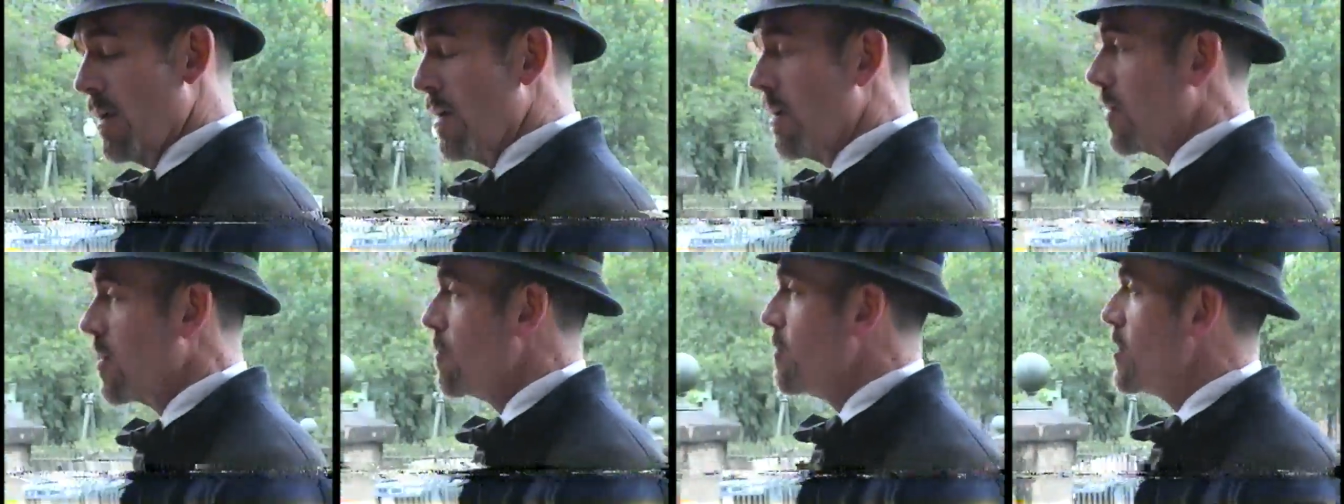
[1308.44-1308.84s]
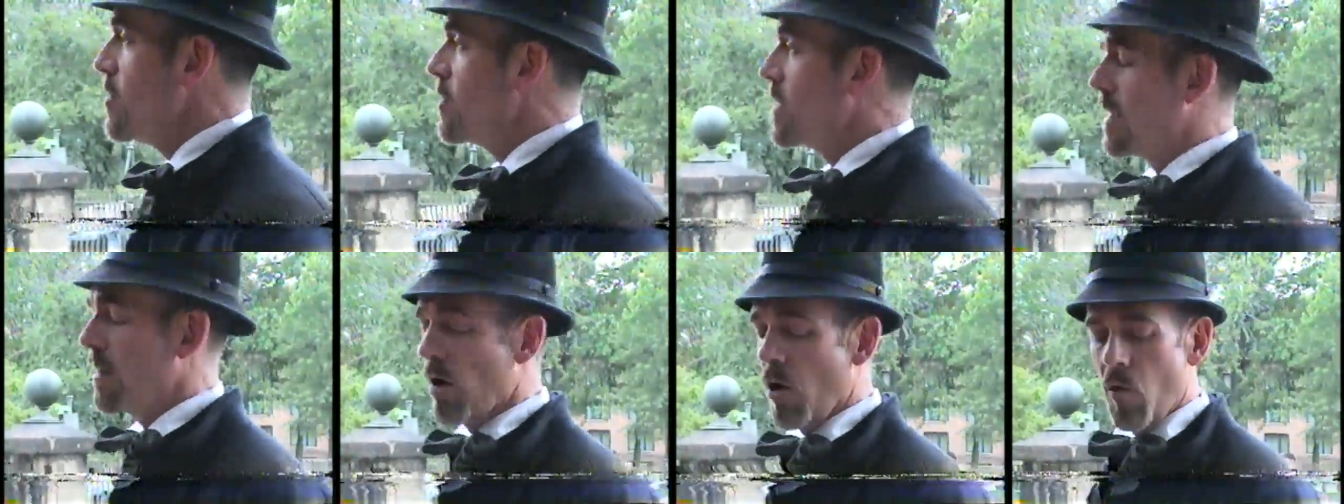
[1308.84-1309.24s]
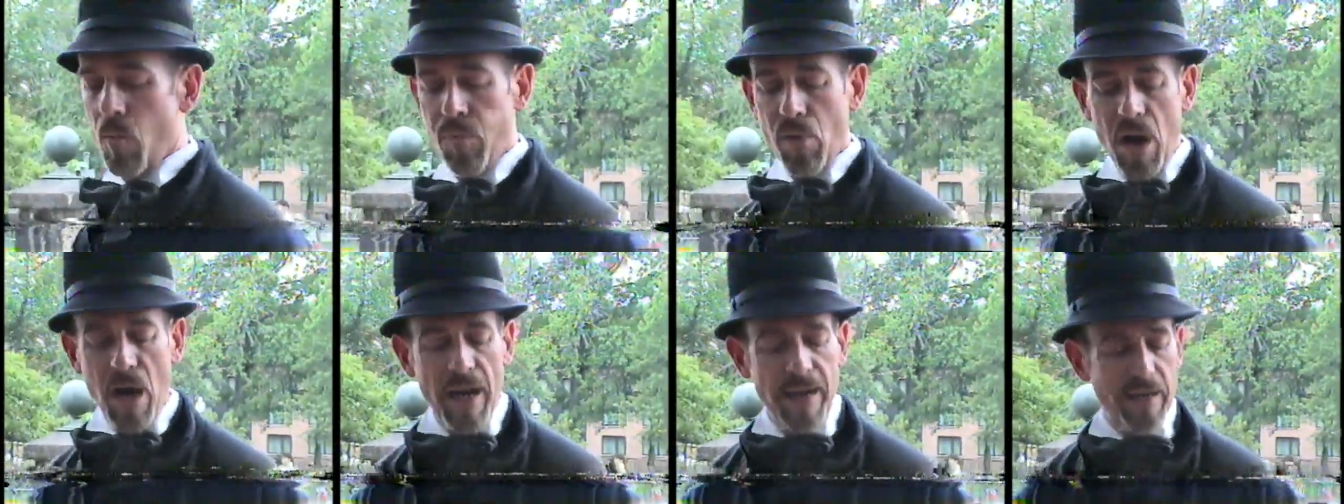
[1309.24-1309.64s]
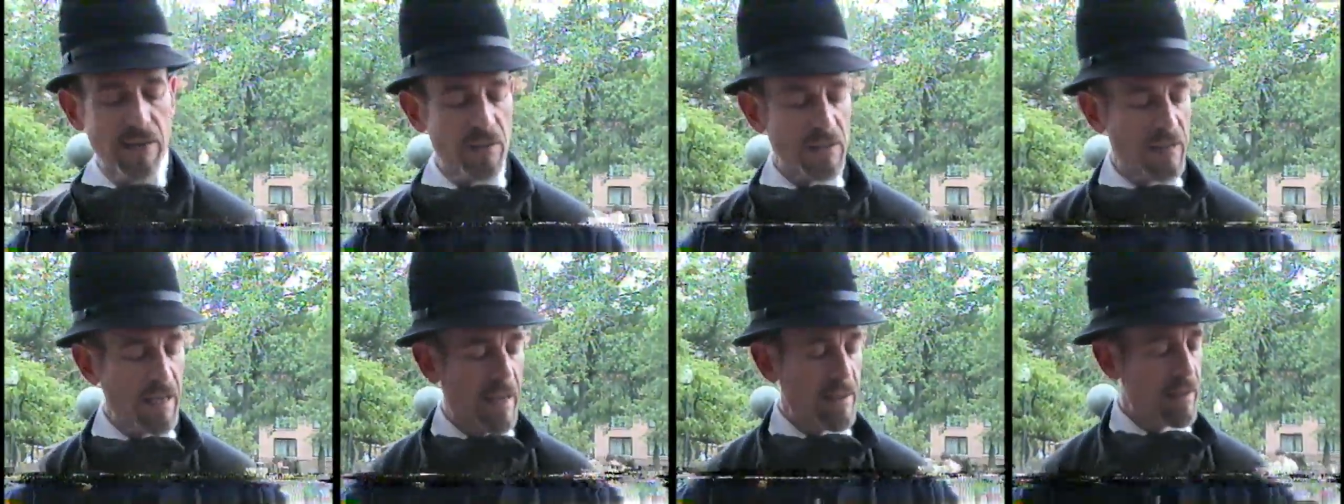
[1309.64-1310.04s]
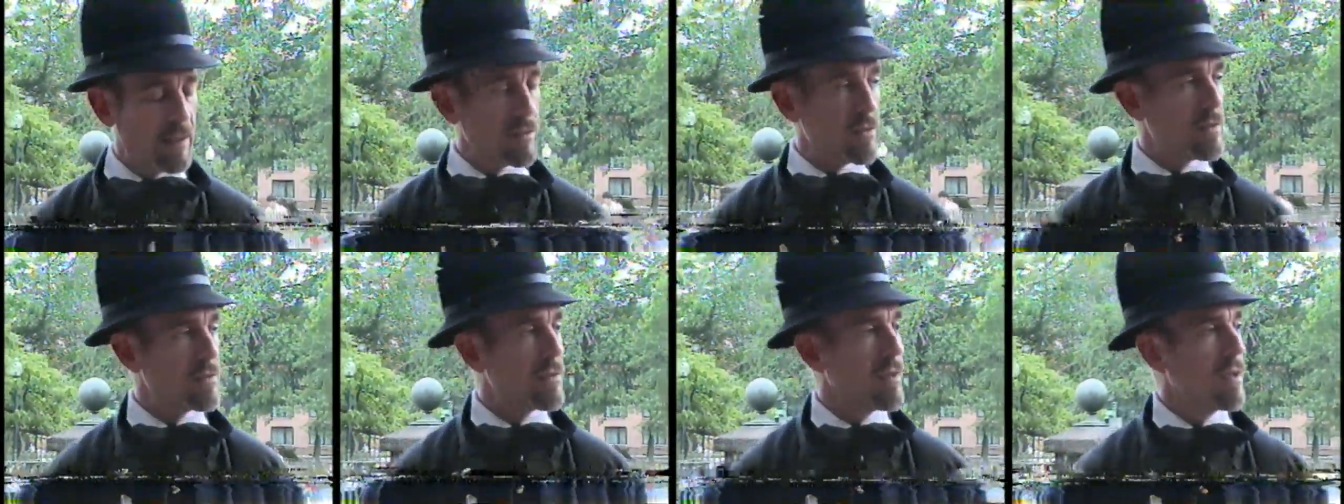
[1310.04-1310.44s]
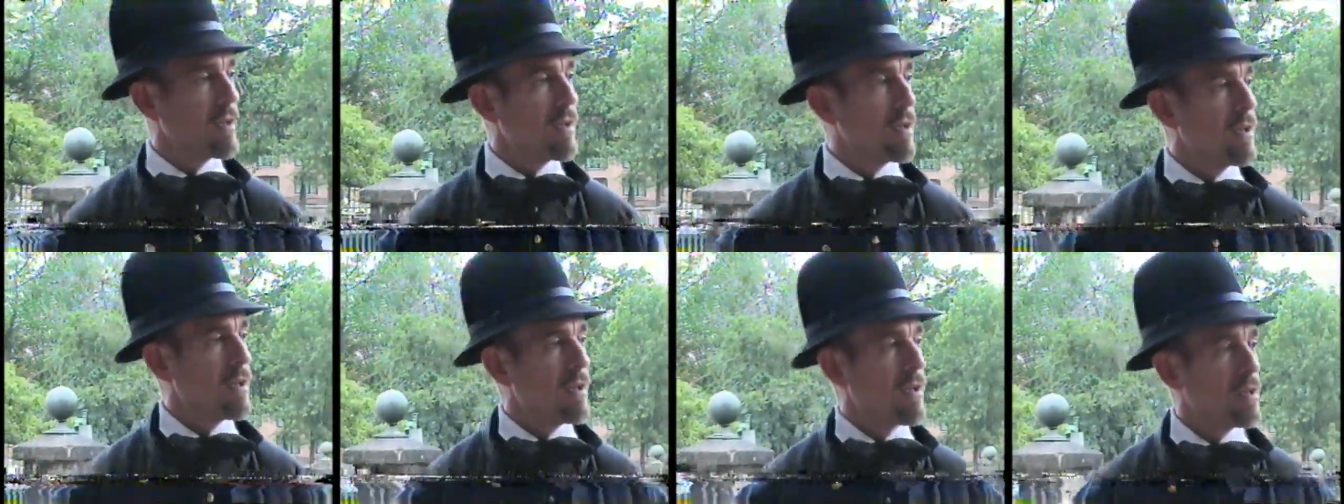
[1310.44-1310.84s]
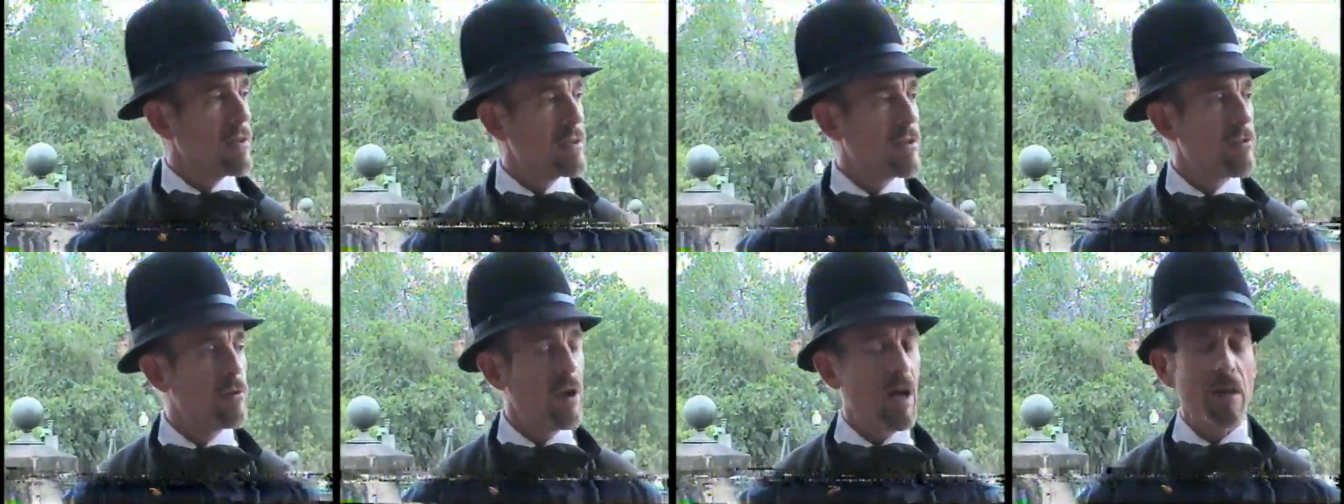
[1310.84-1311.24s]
commuted O'Brien's sentence to